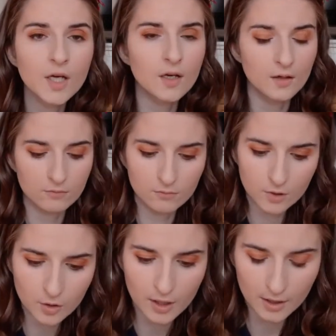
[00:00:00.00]
Yeah,
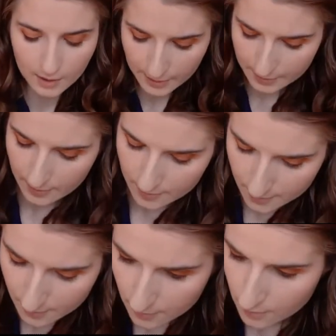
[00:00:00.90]
okay, I like
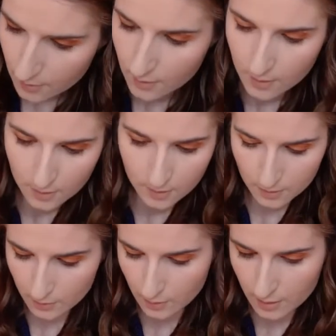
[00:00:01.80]
this.
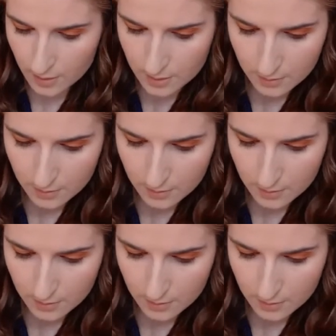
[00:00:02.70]
All right.